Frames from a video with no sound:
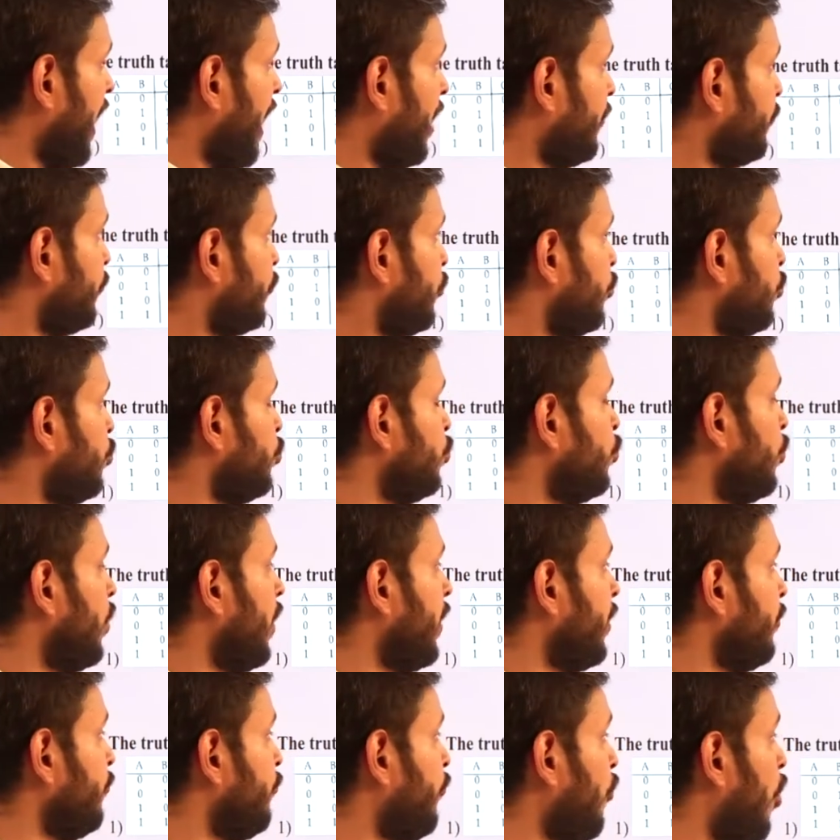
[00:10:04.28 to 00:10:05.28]
have to
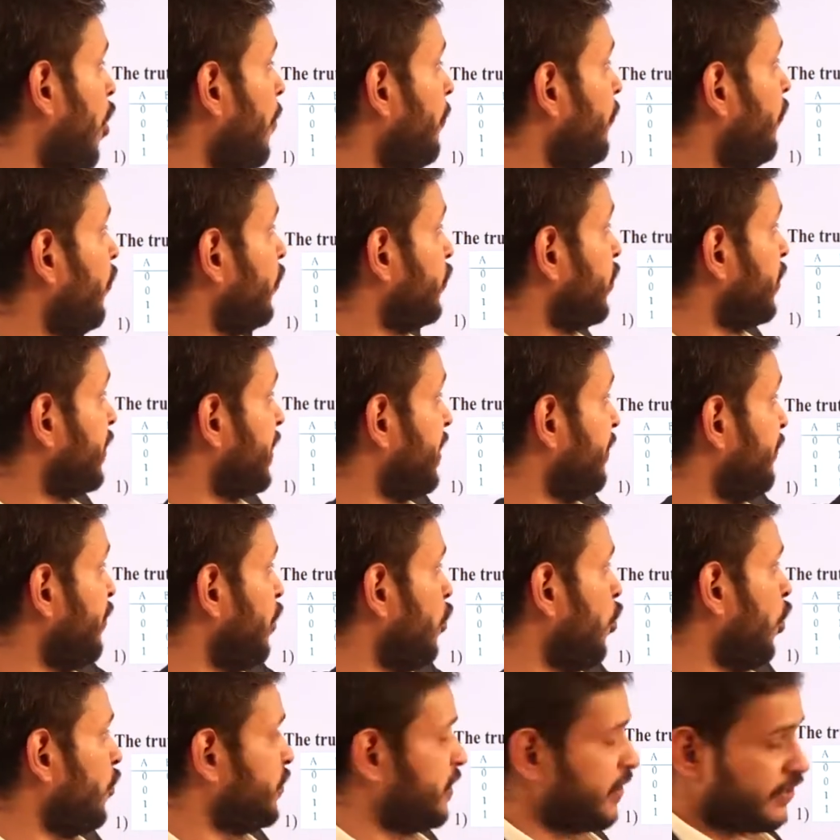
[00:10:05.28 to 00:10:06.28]
form for the
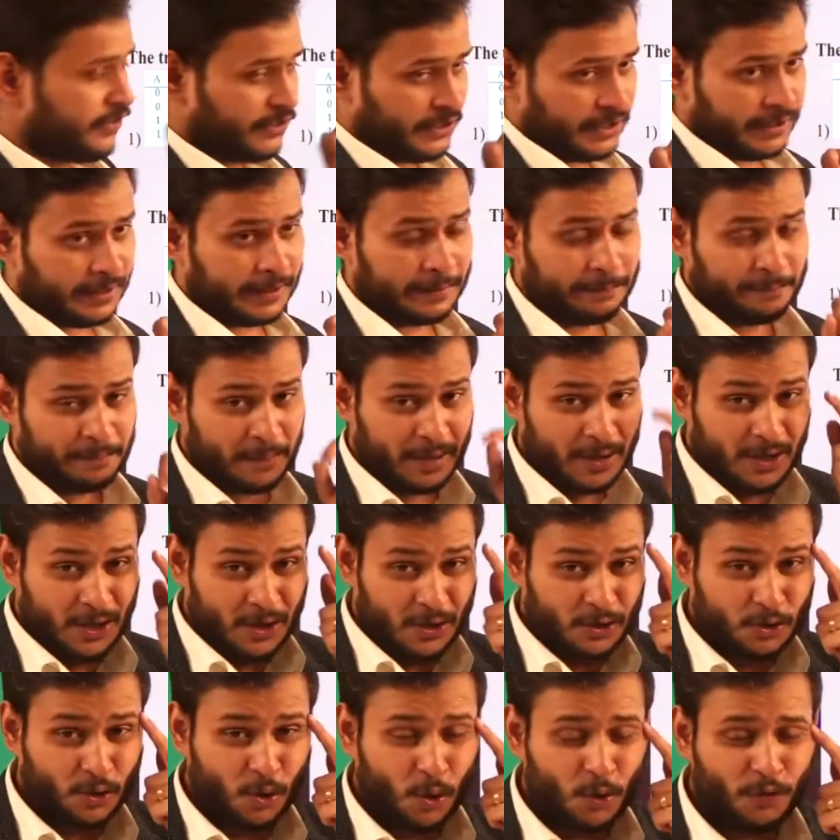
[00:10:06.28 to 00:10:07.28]
given logic circuit.
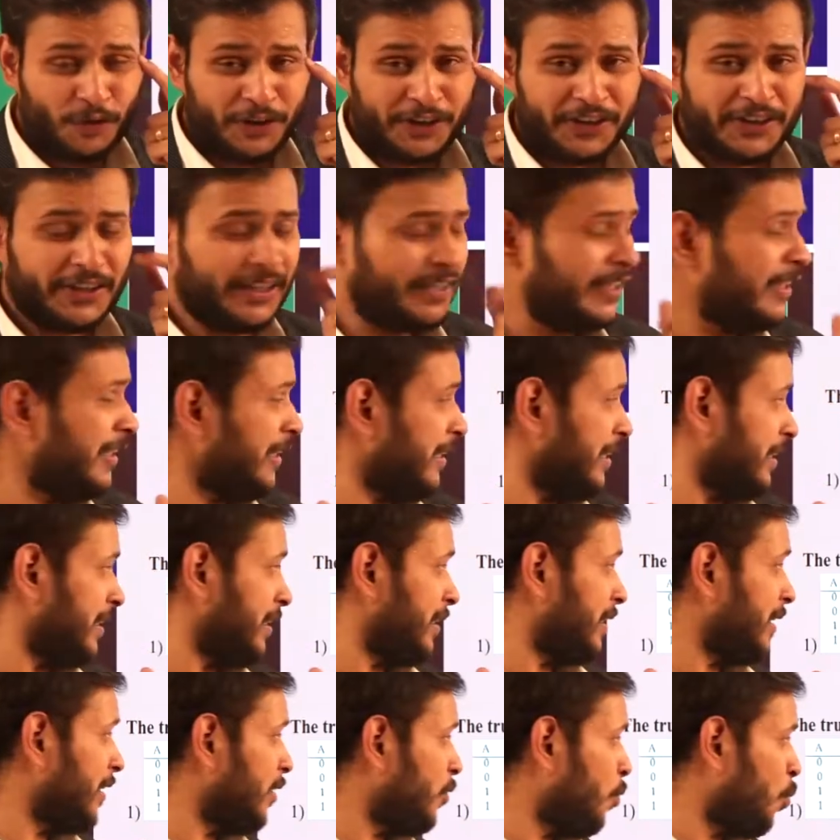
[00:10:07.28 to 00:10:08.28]
So over
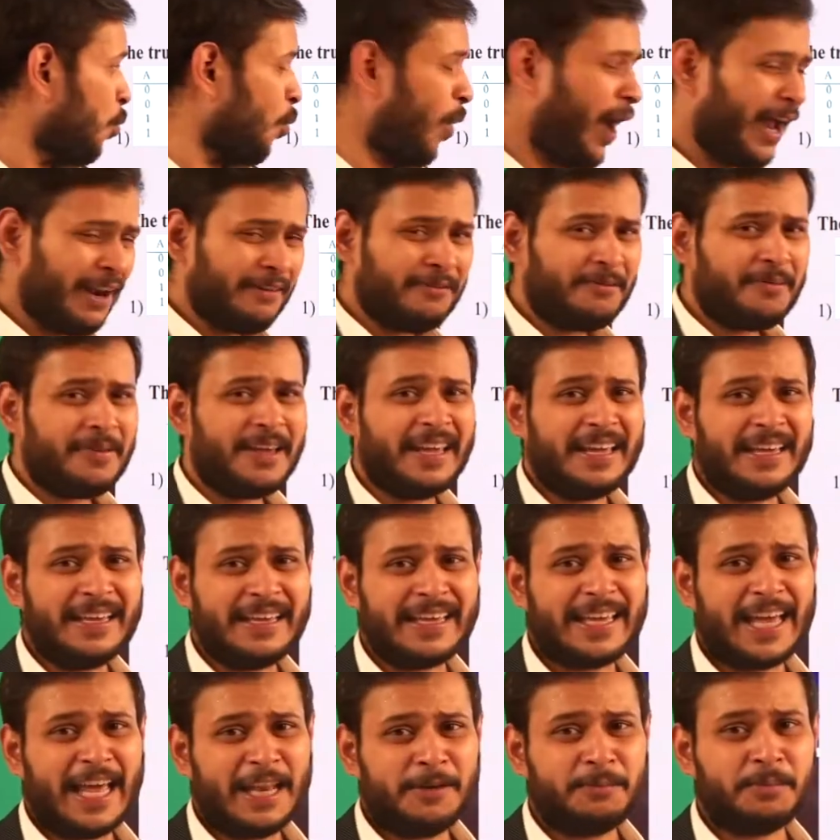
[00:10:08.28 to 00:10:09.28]
here, one way
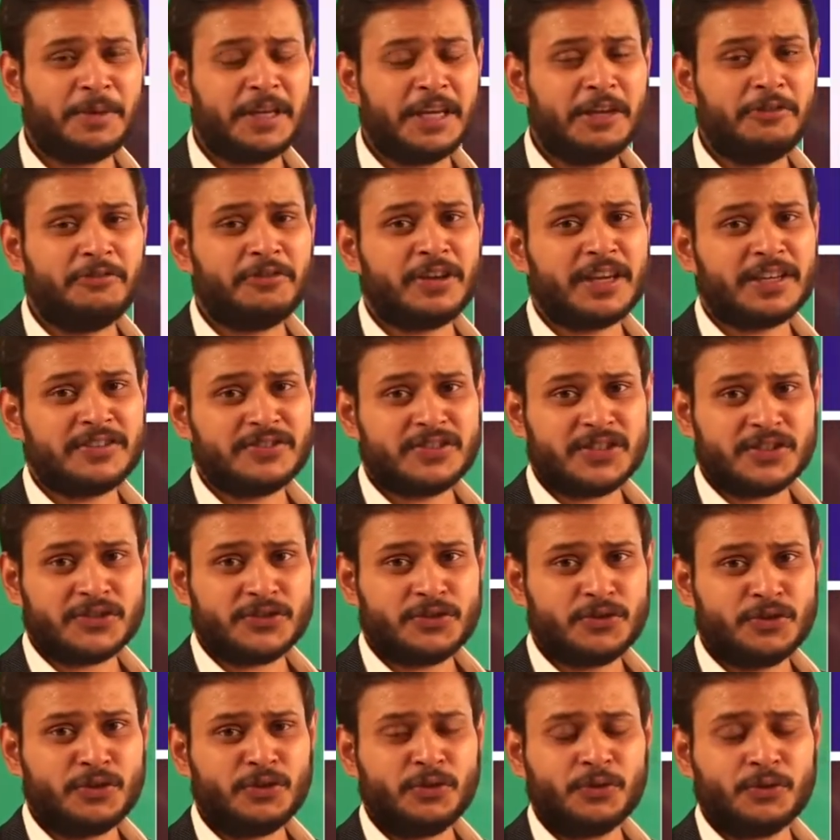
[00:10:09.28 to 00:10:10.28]
can be we can
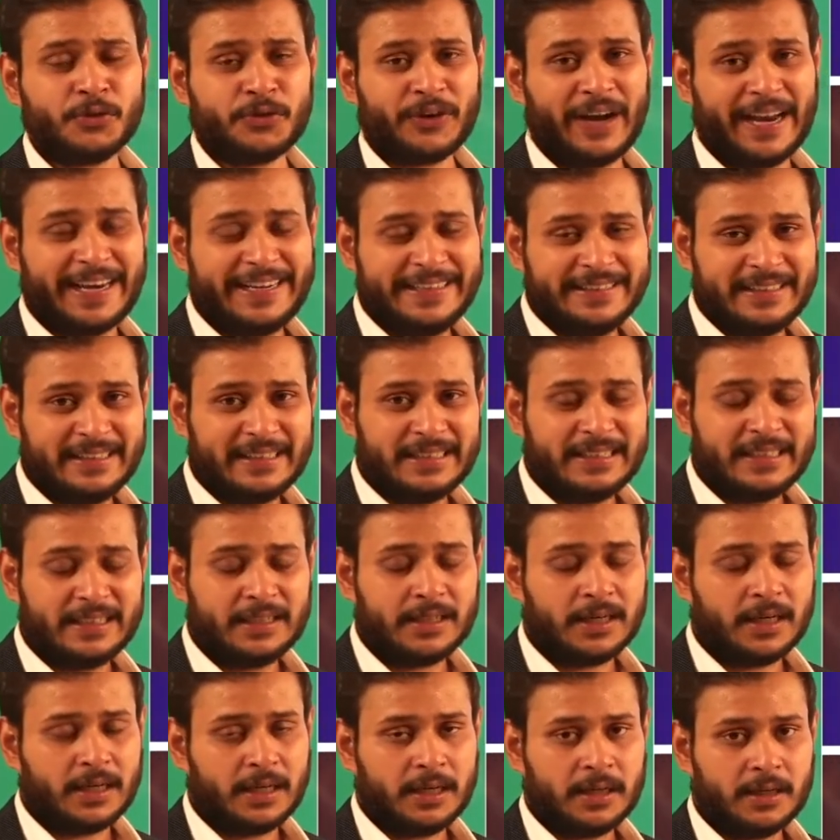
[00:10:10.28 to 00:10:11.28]
just write
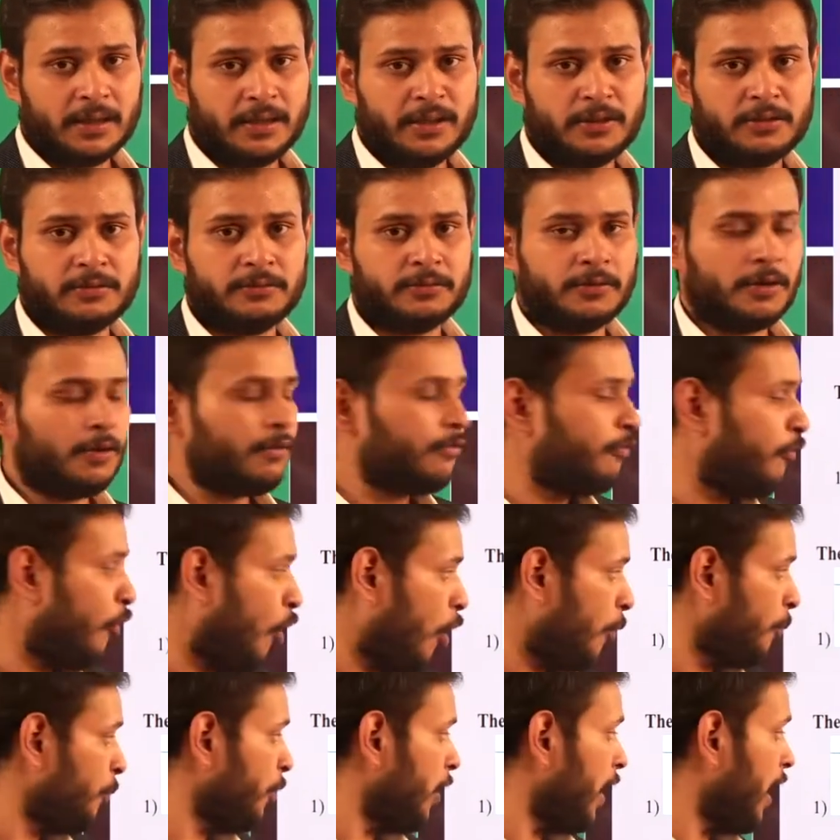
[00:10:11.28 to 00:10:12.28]
the
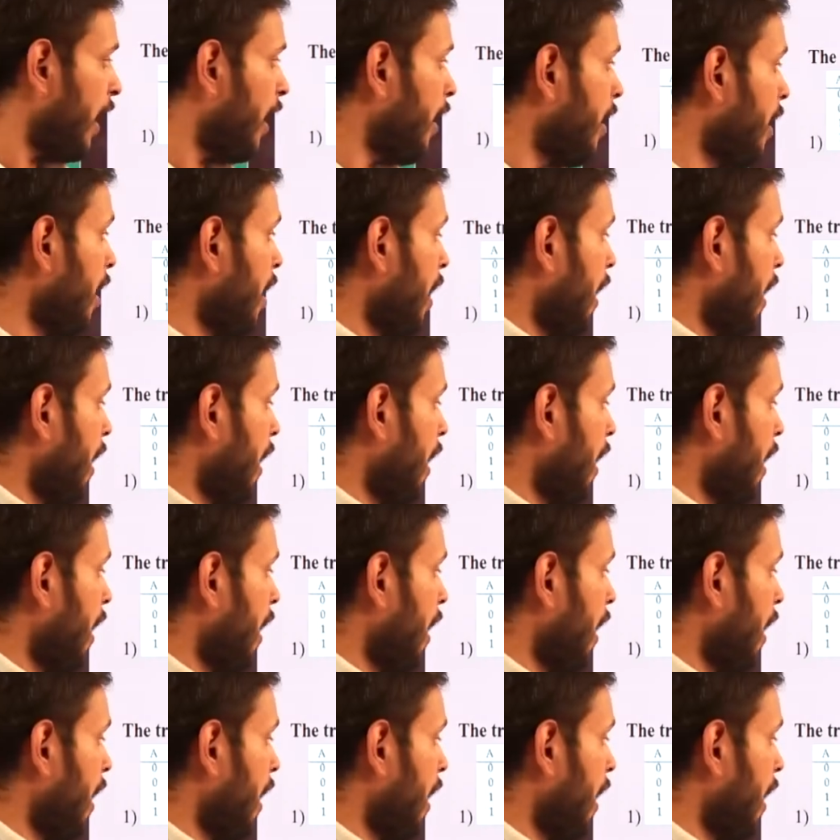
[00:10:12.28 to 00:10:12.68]
formula